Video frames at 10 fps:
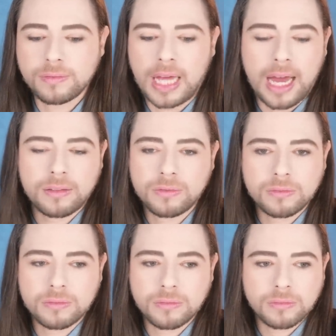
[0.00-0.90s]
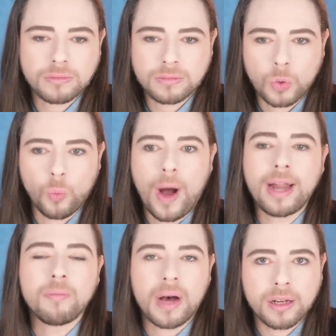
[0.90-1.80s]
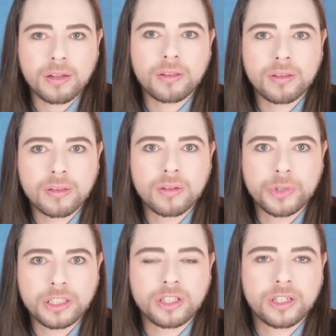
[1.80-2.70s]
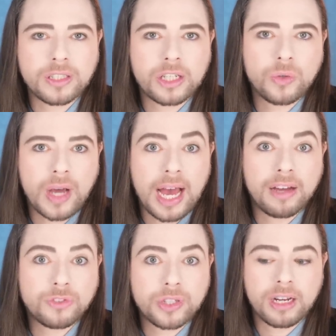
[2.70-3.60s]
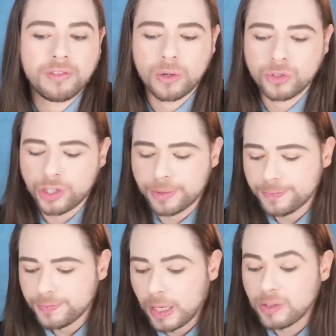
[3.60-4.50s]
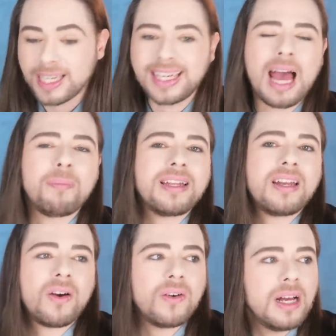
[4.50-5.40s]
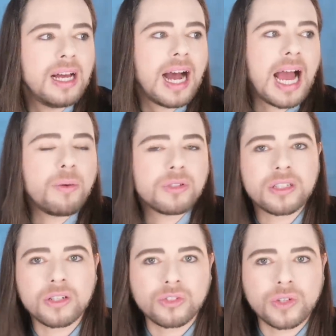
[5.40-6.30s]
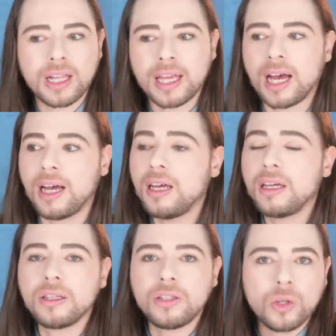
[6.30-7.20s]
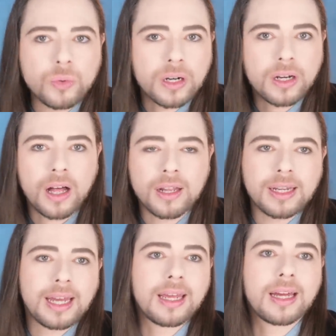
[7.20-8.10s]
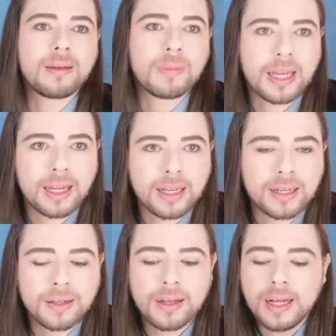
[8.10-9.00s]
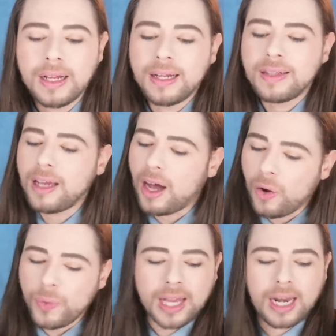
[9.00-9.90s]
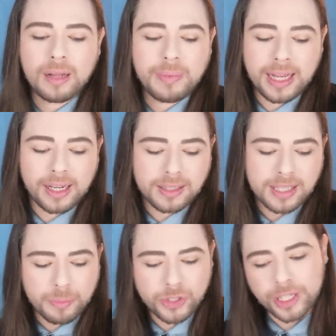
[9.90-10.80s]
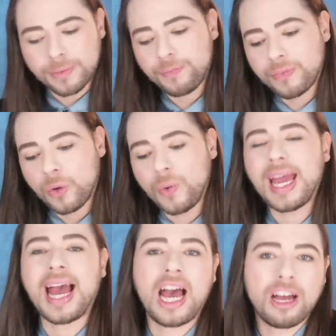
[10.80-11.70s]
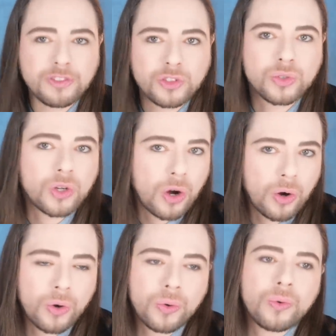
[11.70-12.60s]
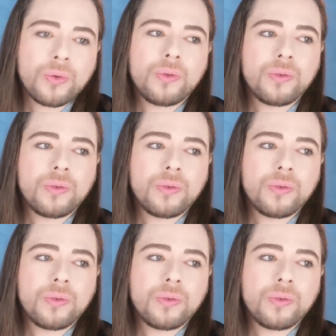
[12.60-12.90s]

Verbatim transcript: that one month return that you have to get a voucher. I was like, yeah, but you know, I was in Australia. You were on holiday. I mean, no, we cannot make an exception. We have to go